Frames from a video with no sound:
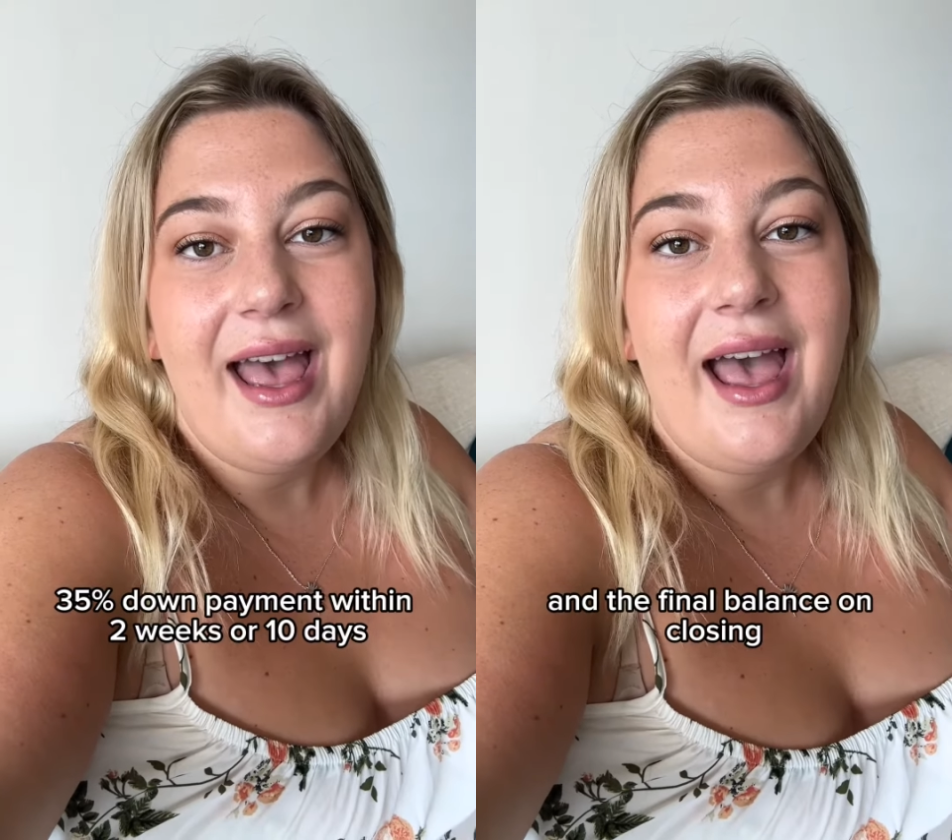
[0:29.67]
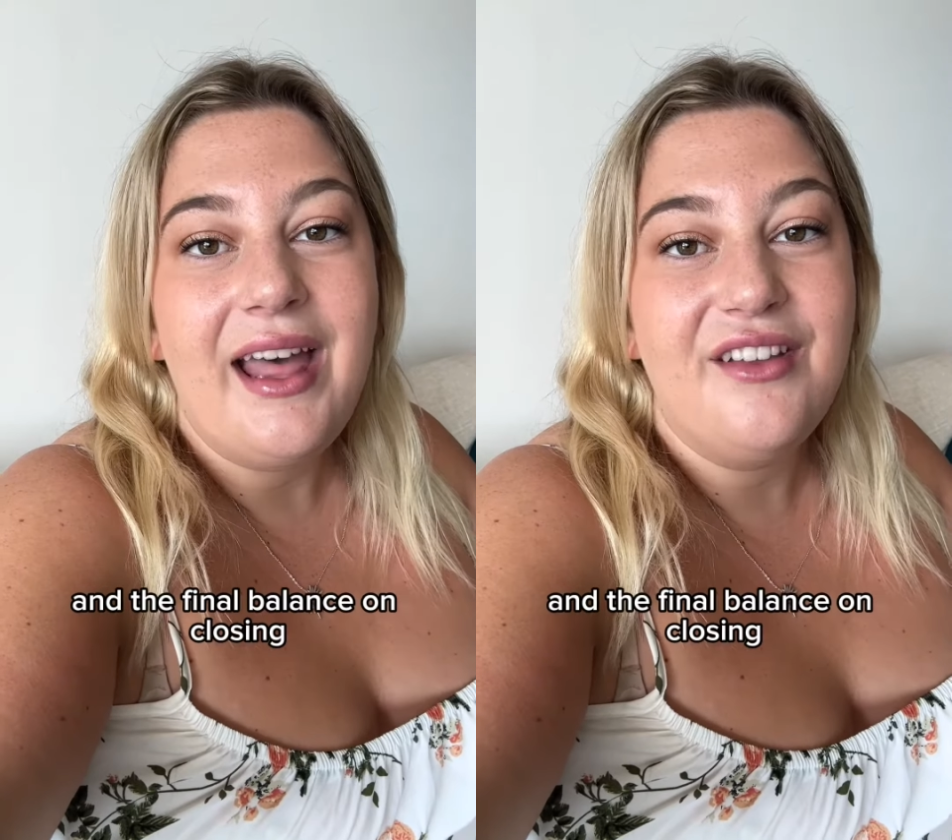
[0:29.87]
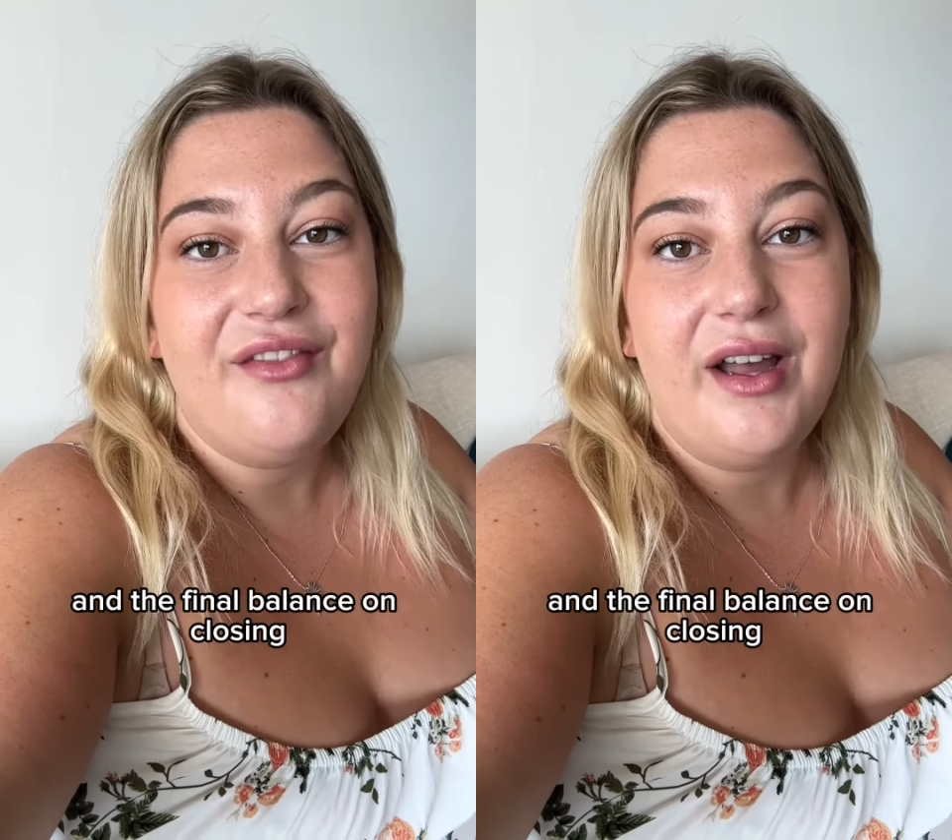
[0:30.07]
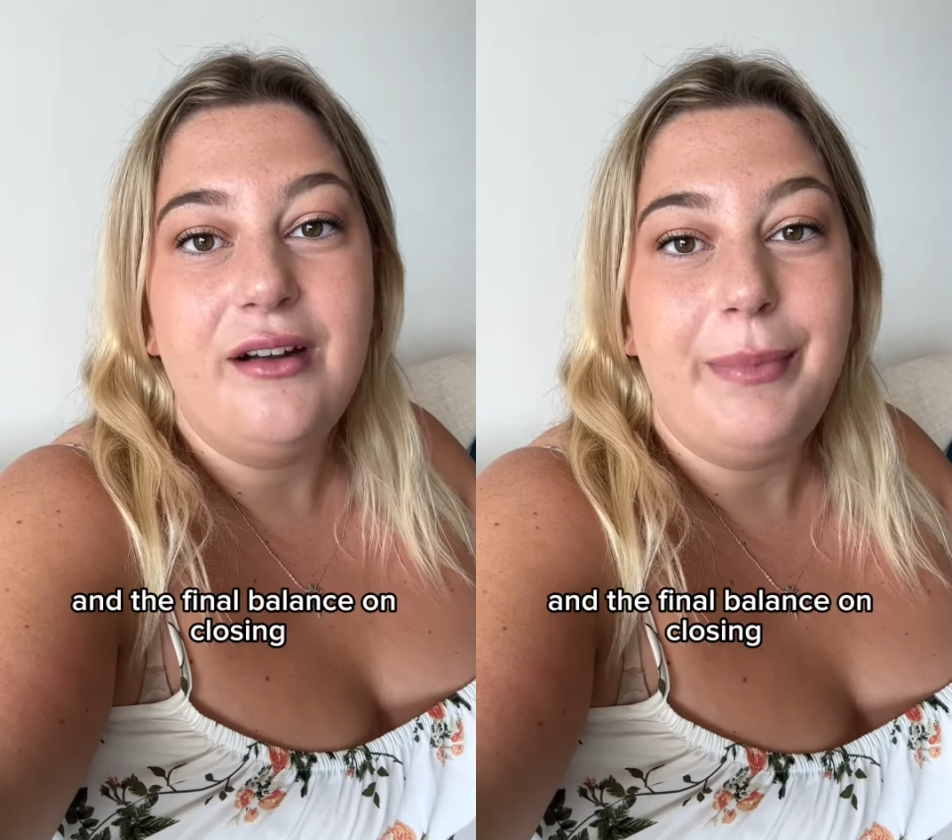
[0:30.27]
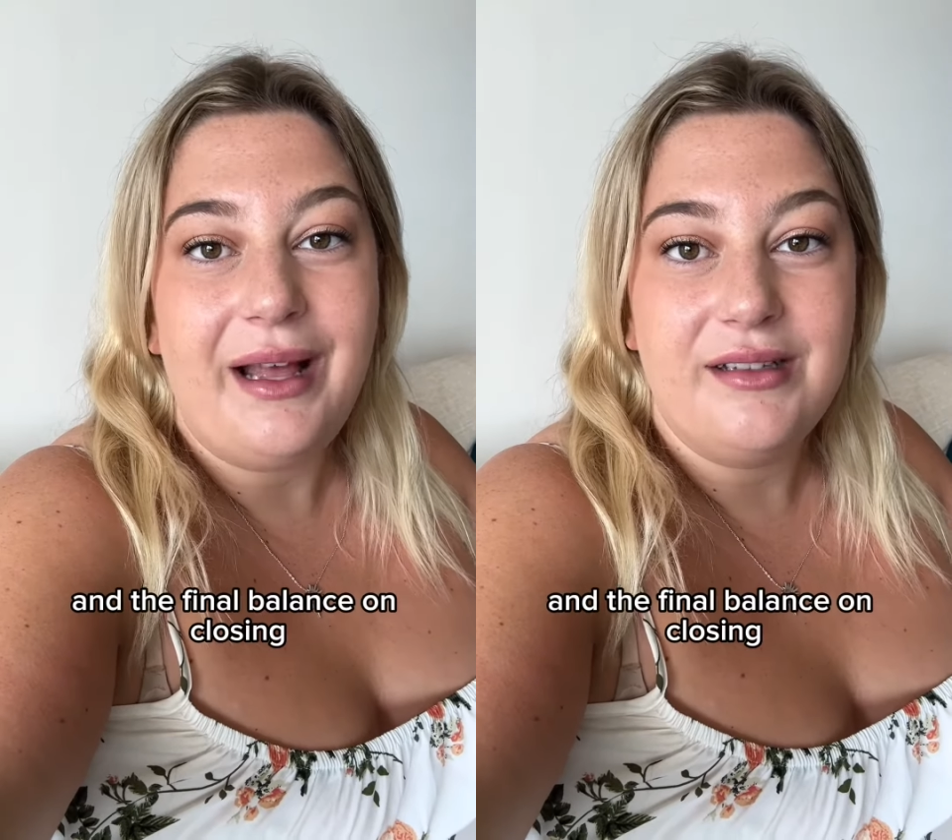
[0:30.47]
and the final
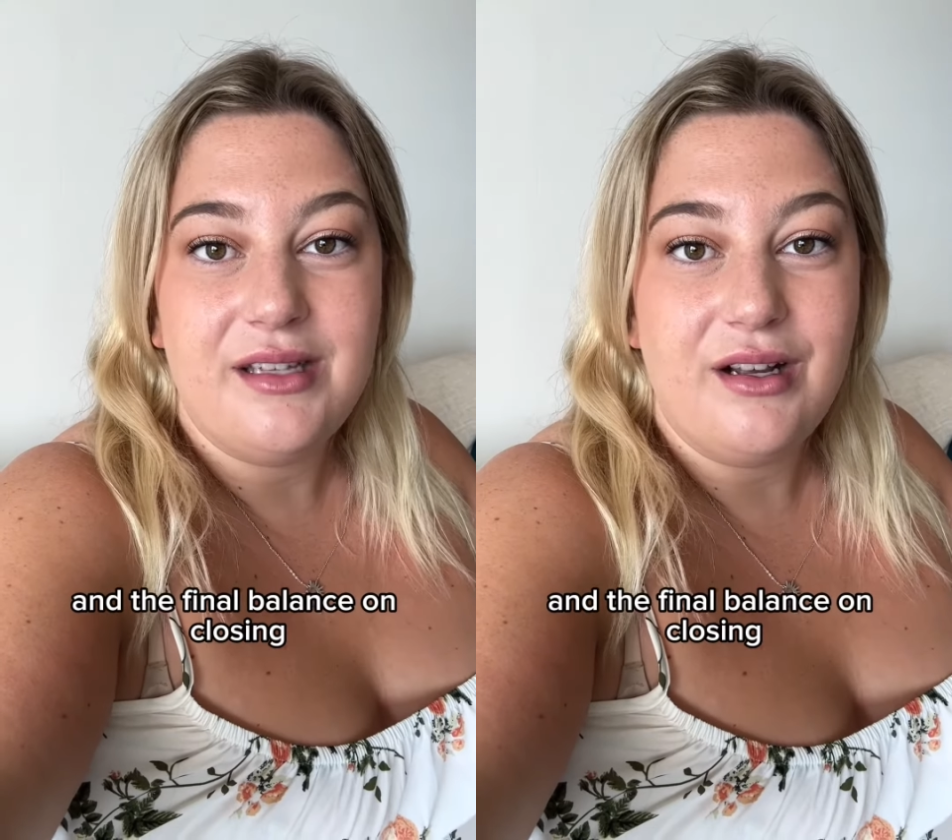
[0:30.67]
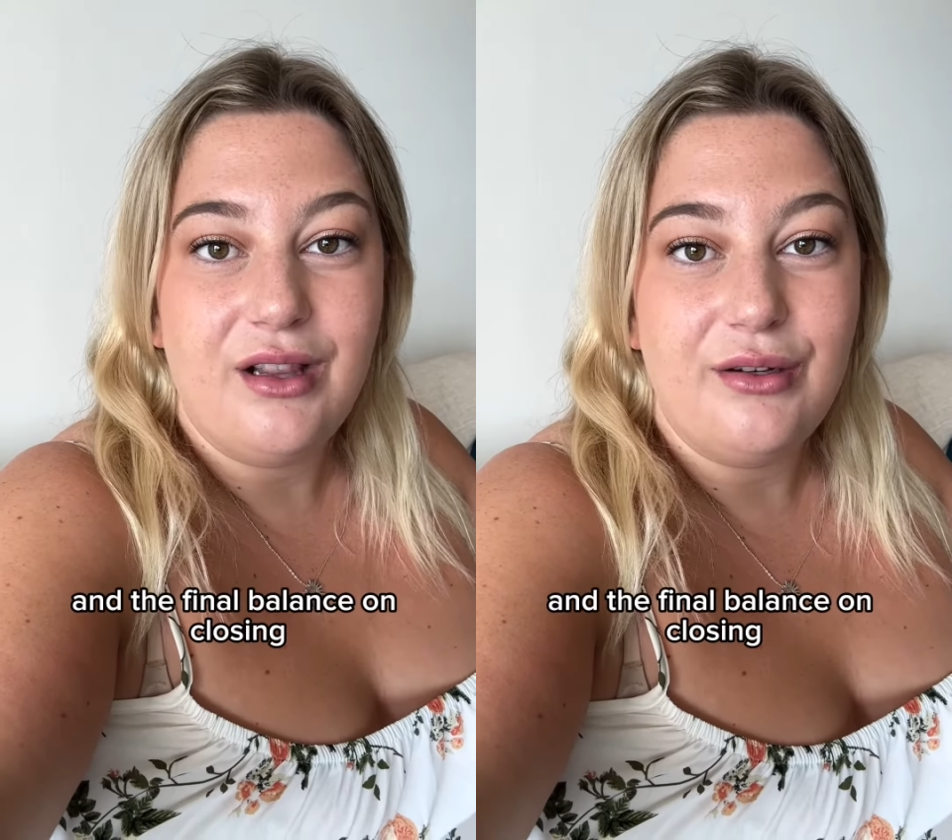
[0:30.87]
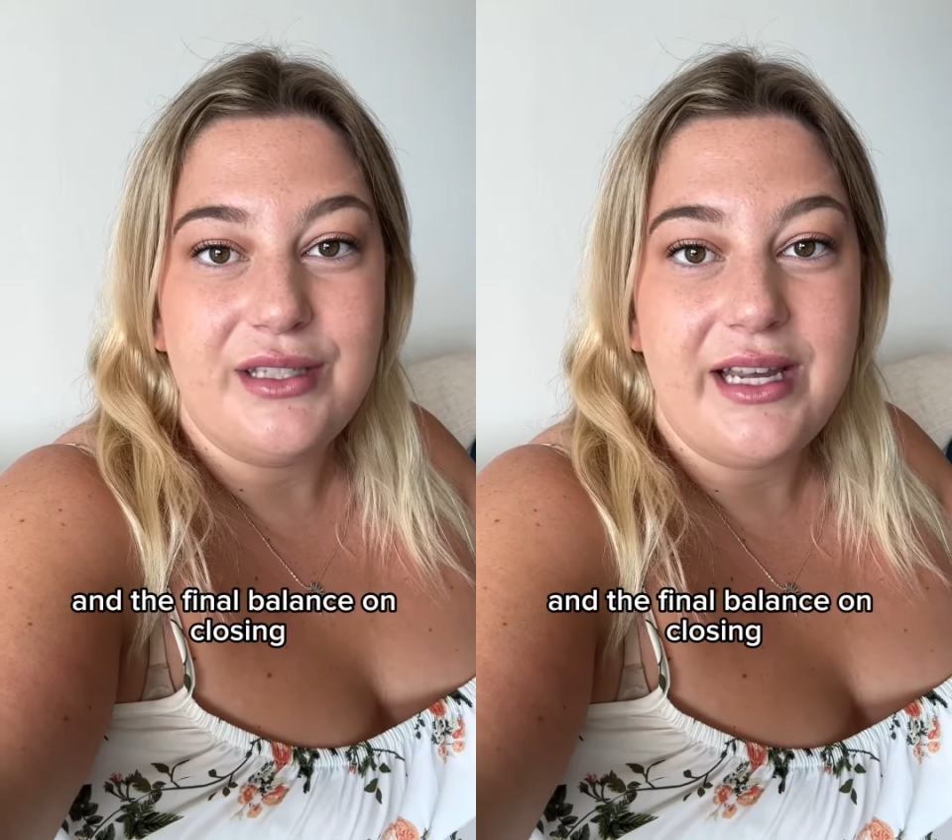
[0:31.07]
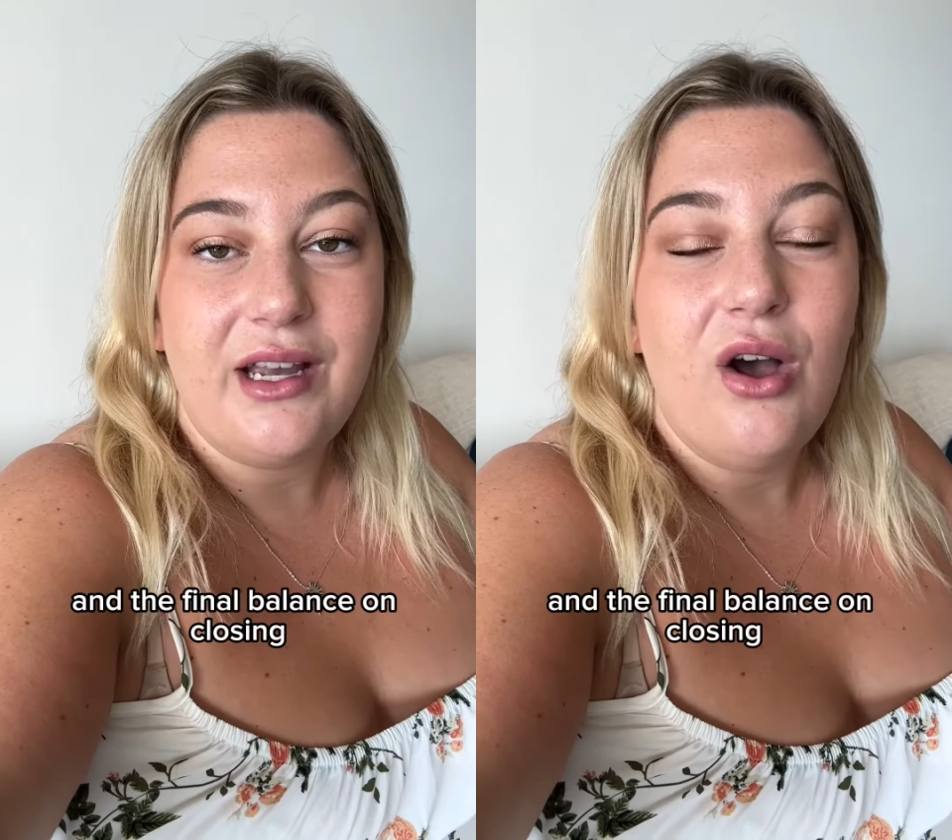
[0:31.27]
balance on closing.